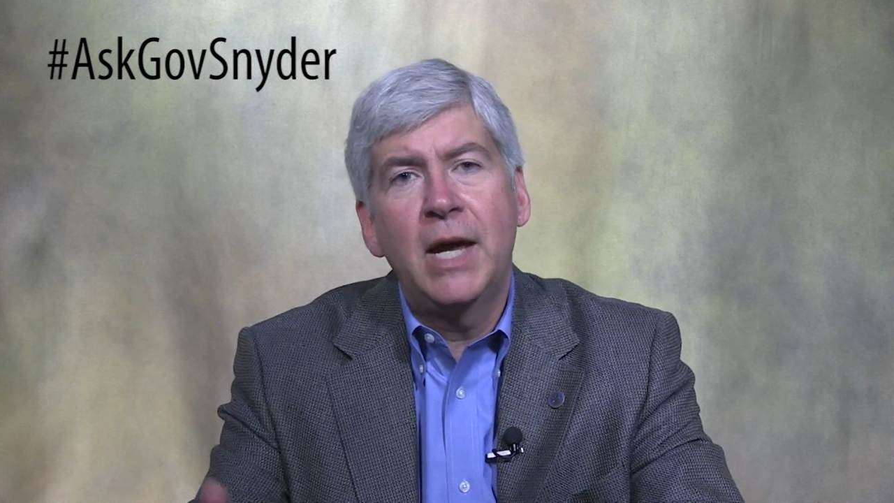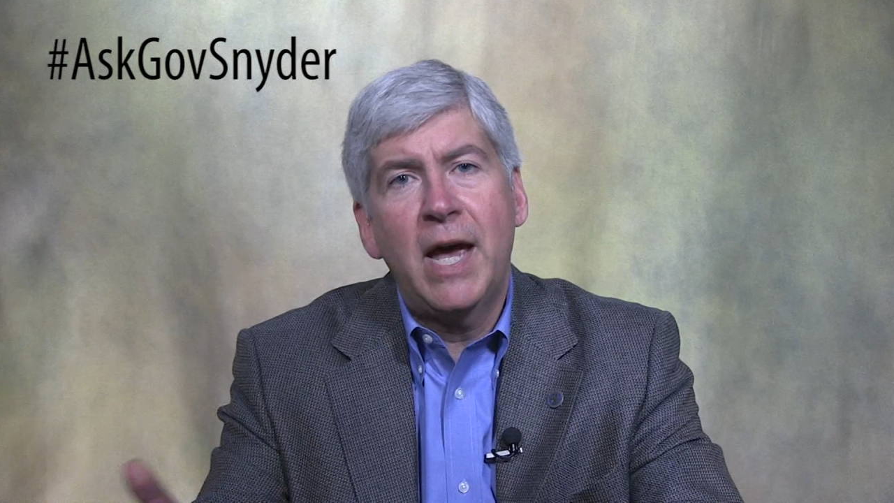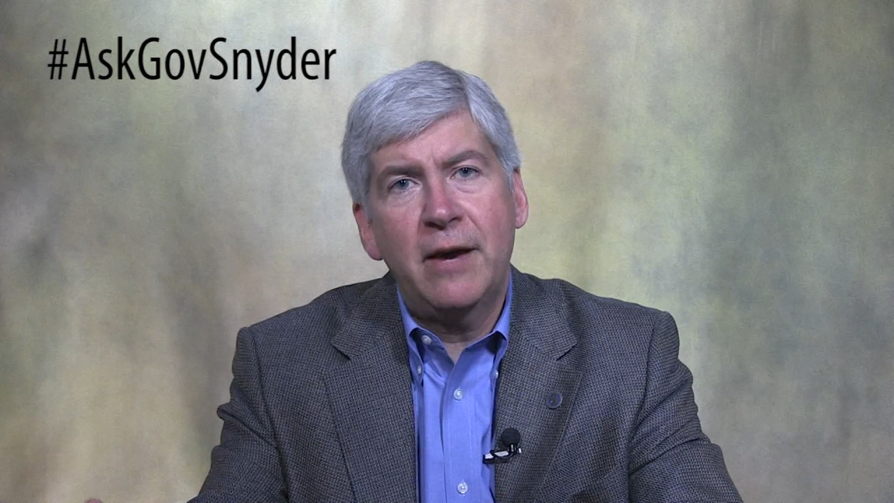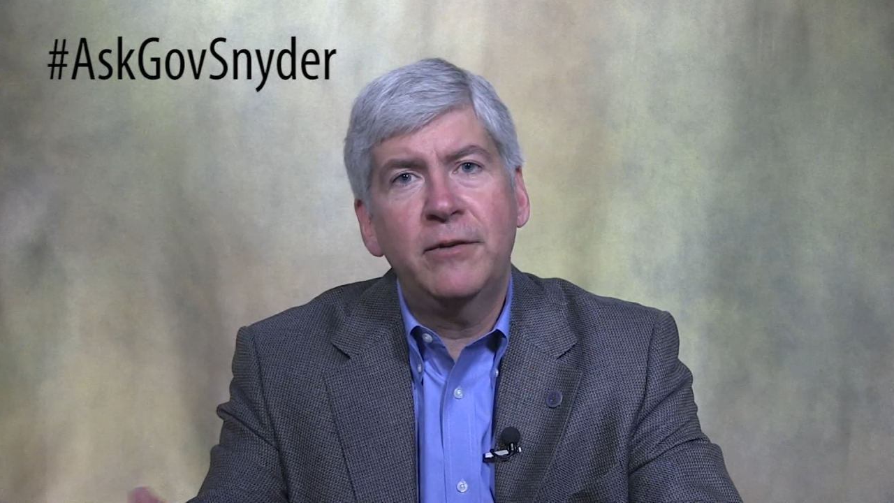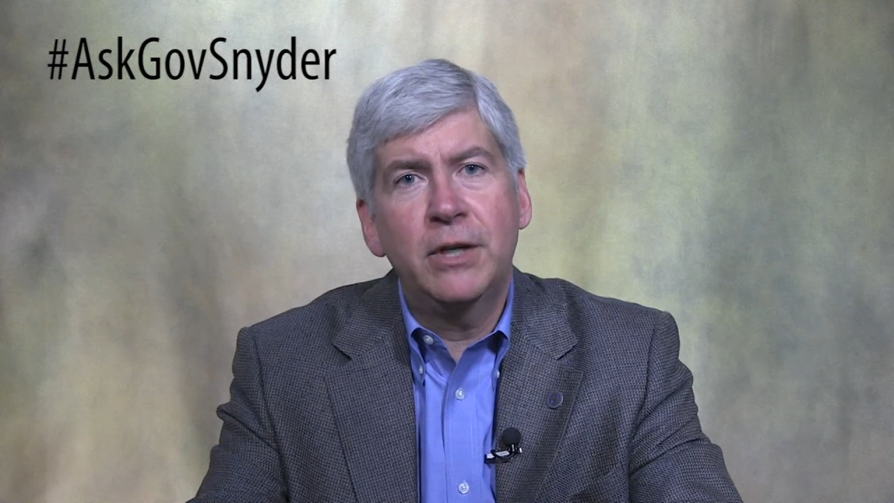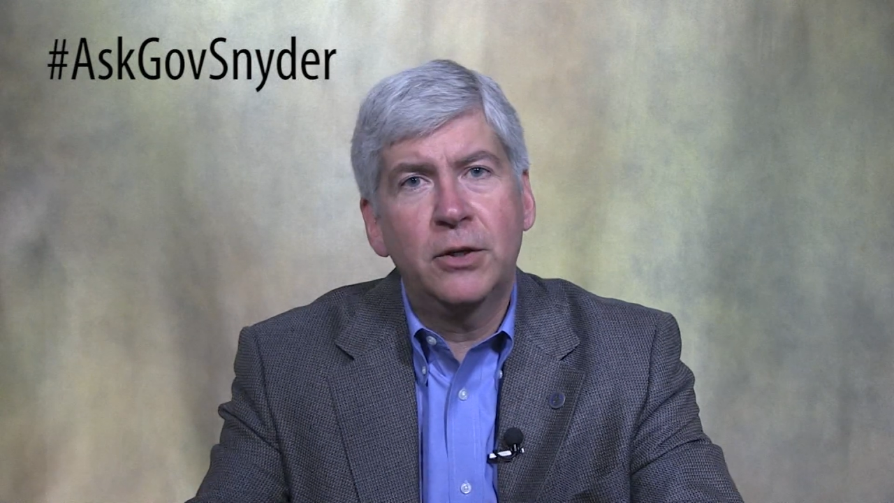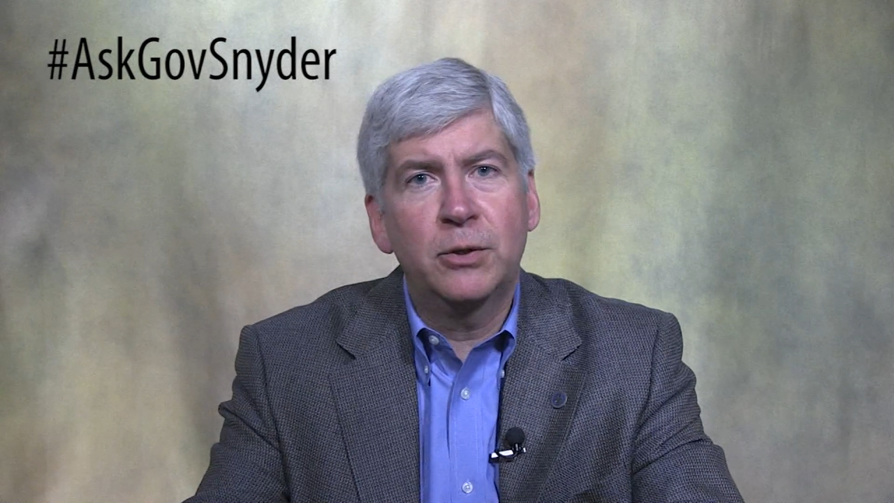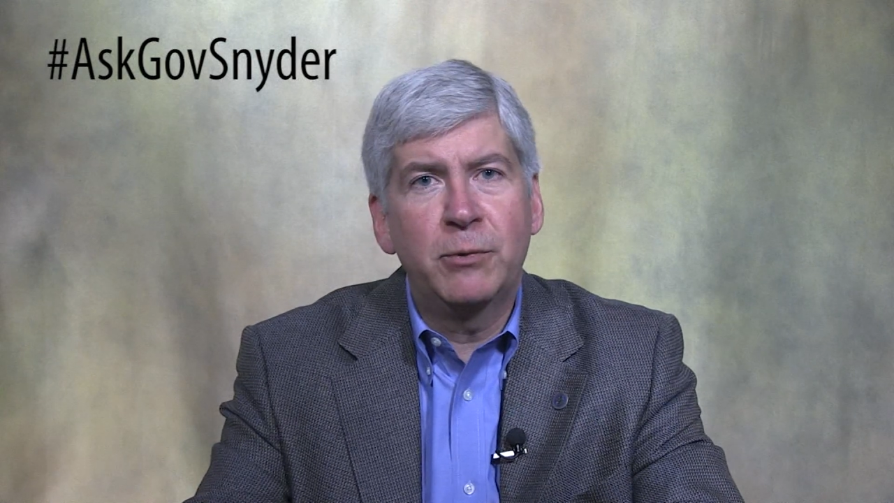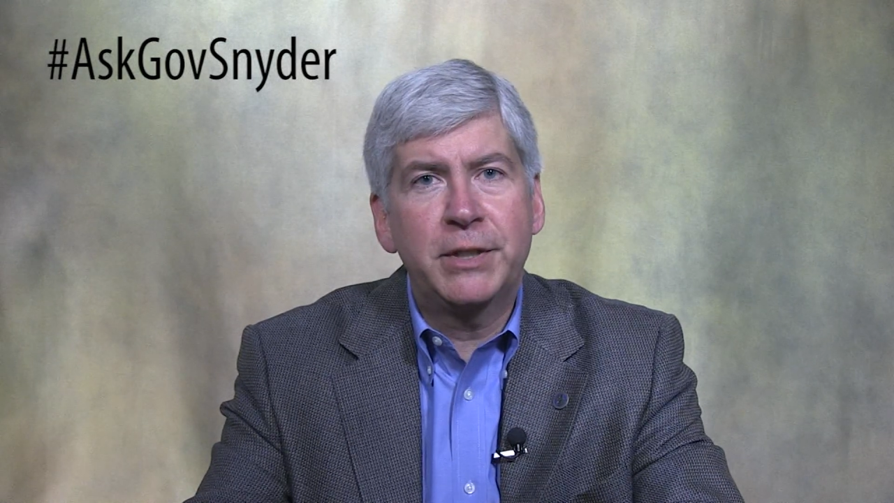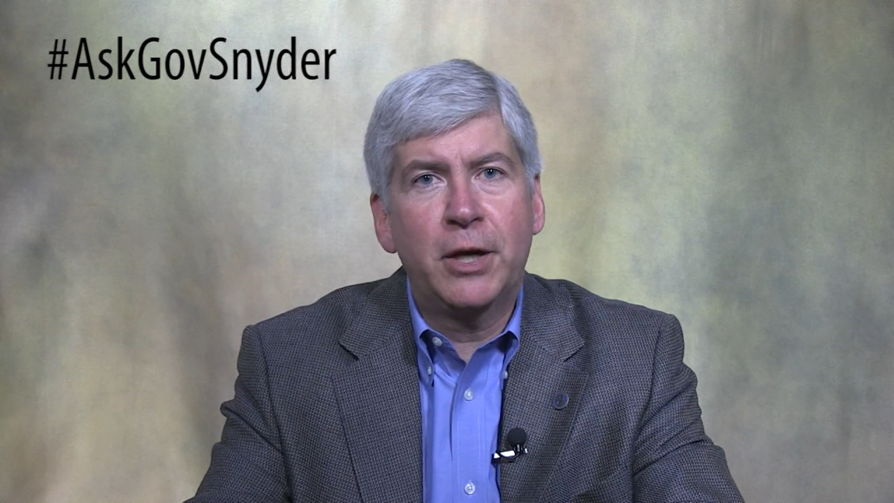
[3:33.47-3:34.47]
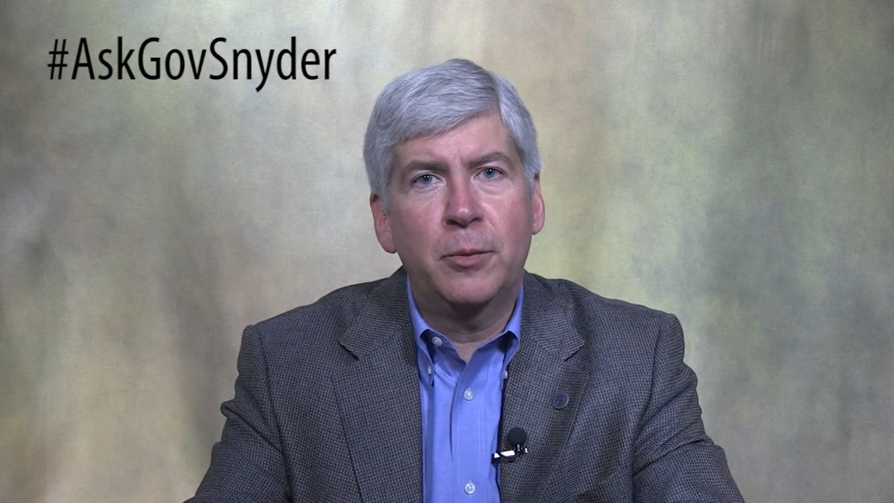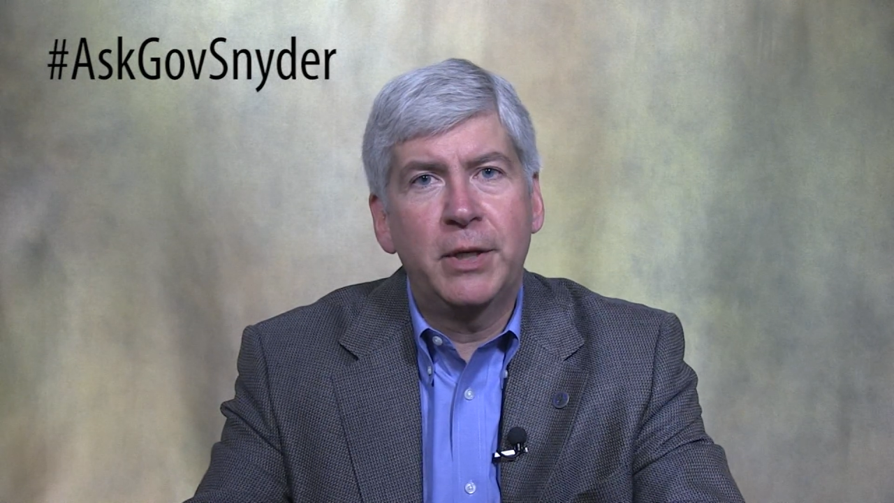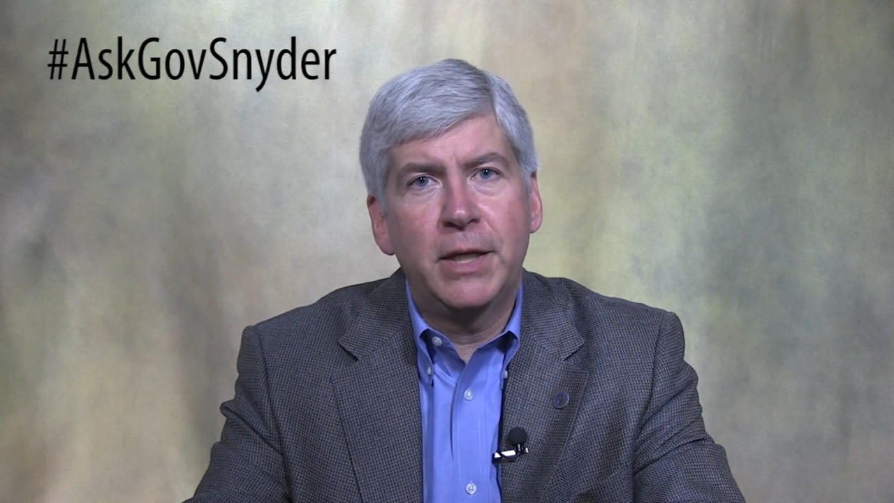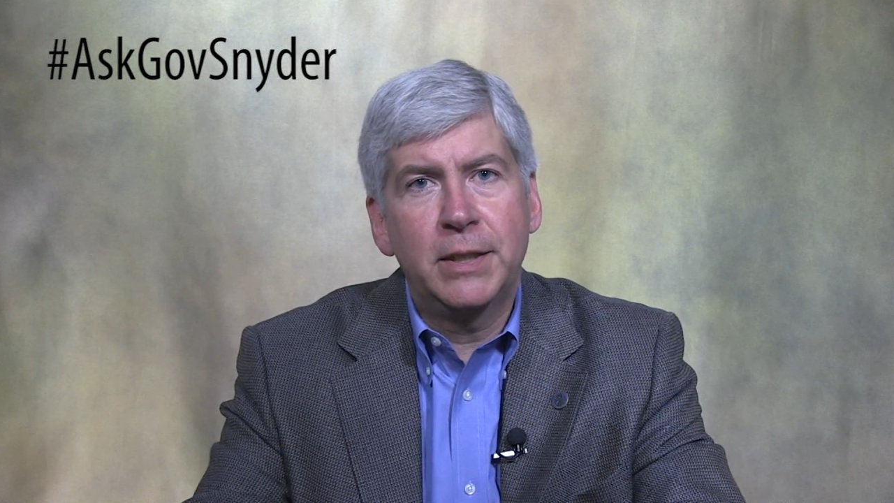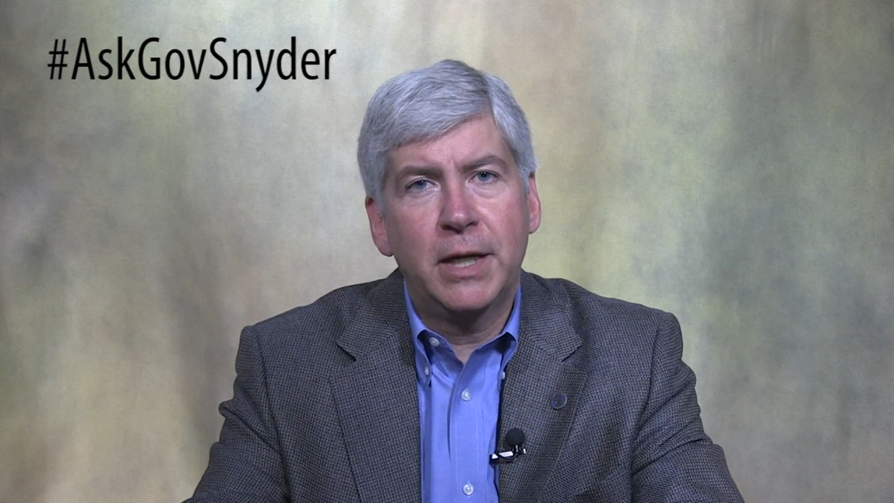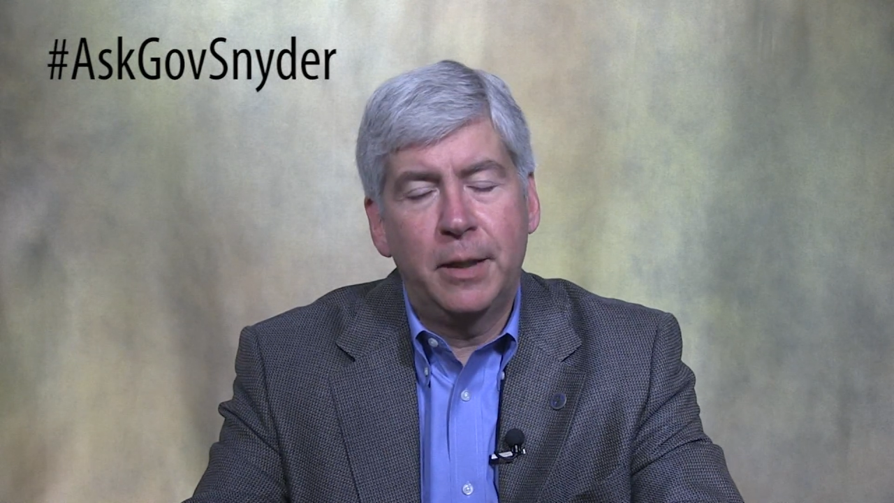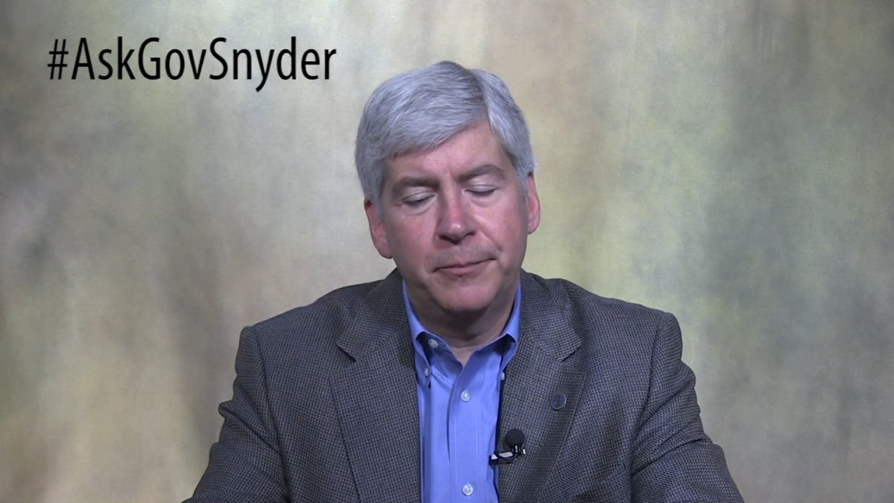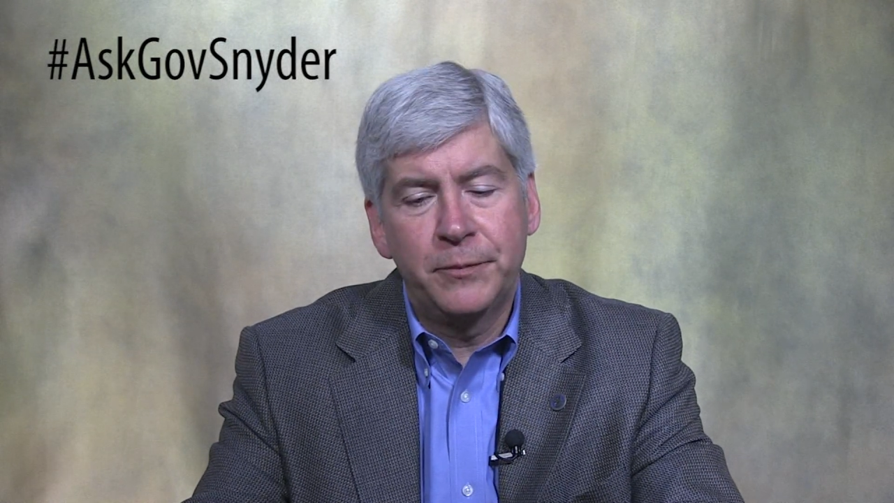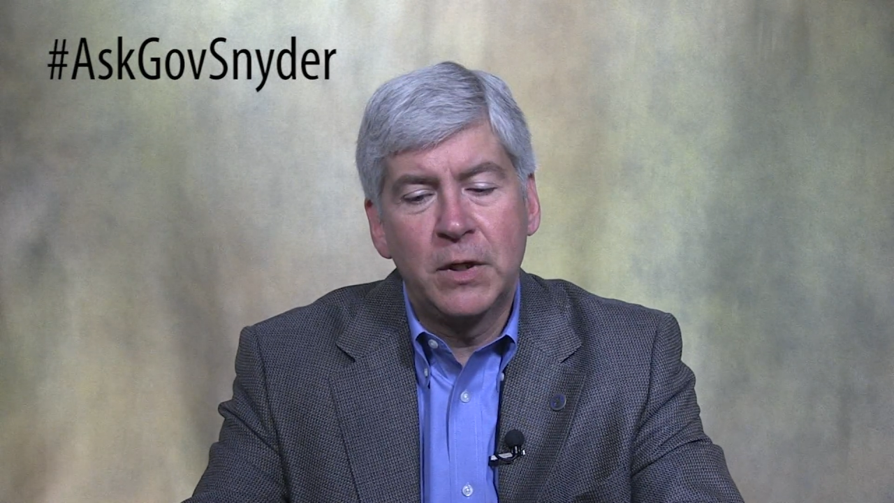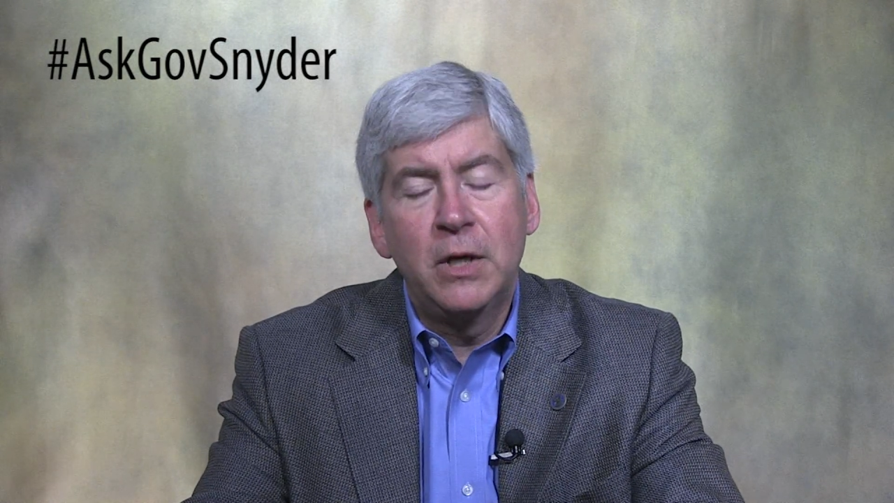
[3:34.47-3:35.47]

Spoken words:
having a good retirement income.